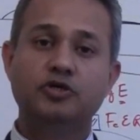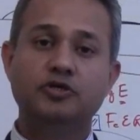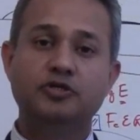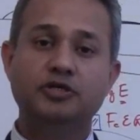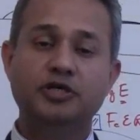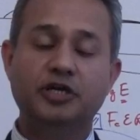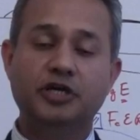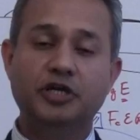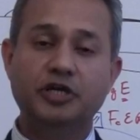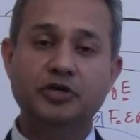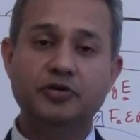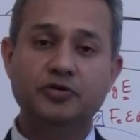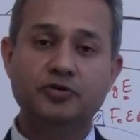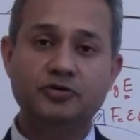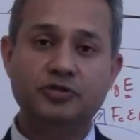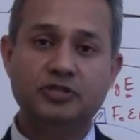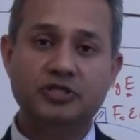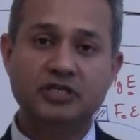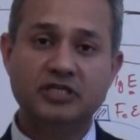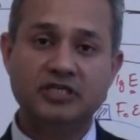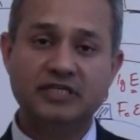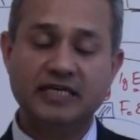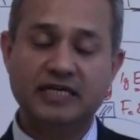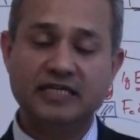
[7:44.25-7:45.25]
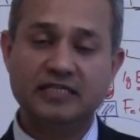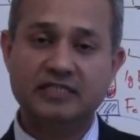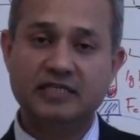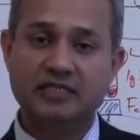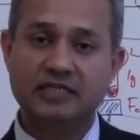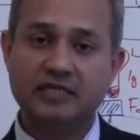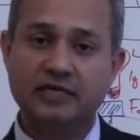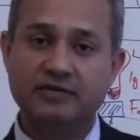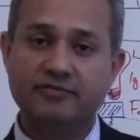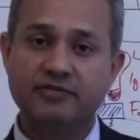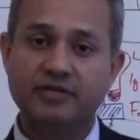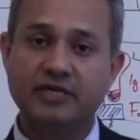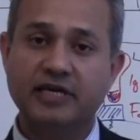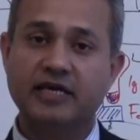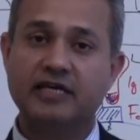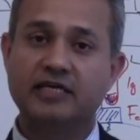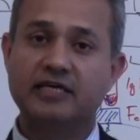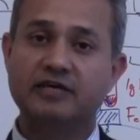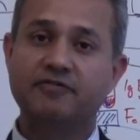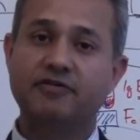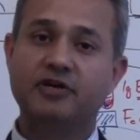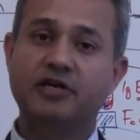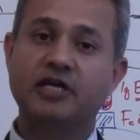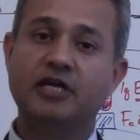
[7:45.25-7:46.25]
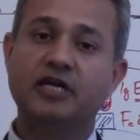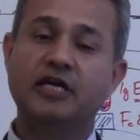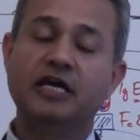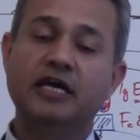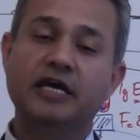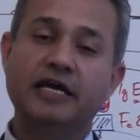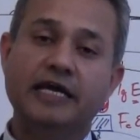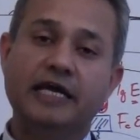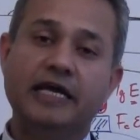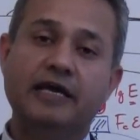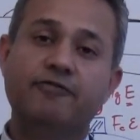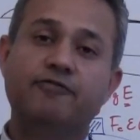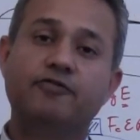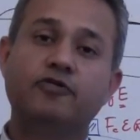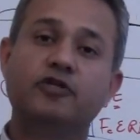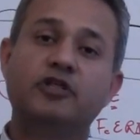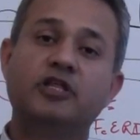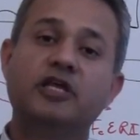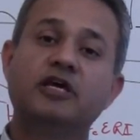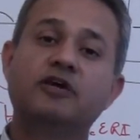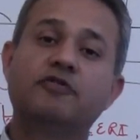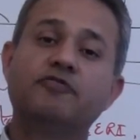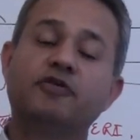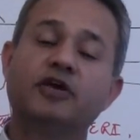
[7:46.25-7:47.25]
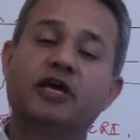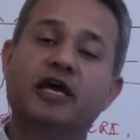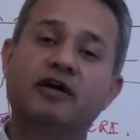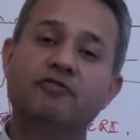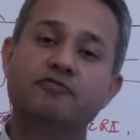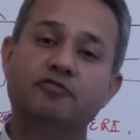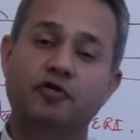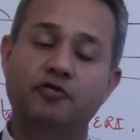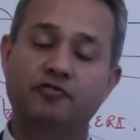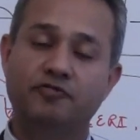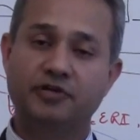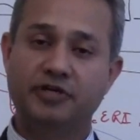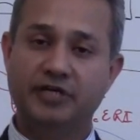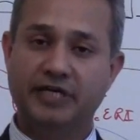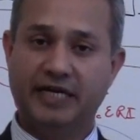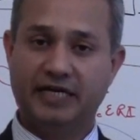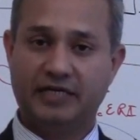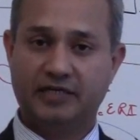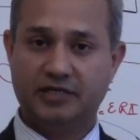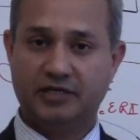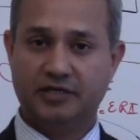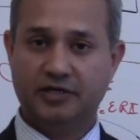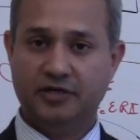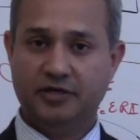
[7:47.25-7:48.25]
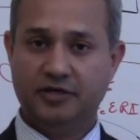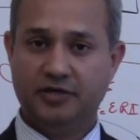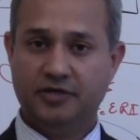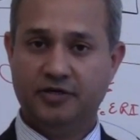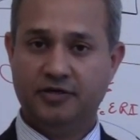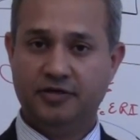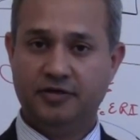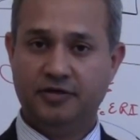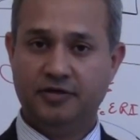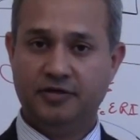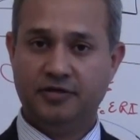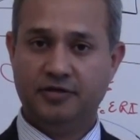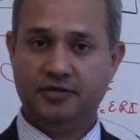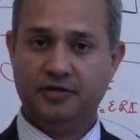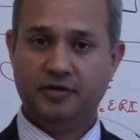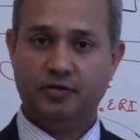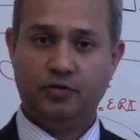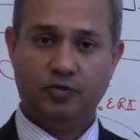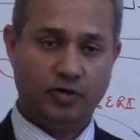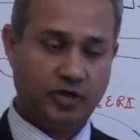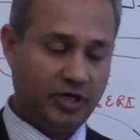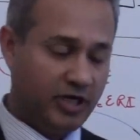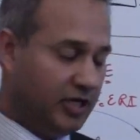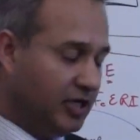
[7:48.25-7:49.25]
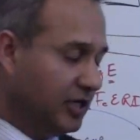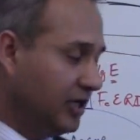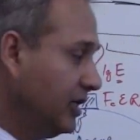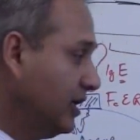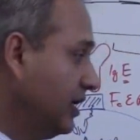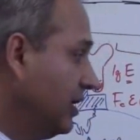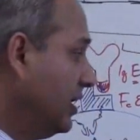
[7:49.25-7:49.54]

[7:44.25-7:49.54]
Reduce the intensity of the activity if you think we have overreacted. Okay?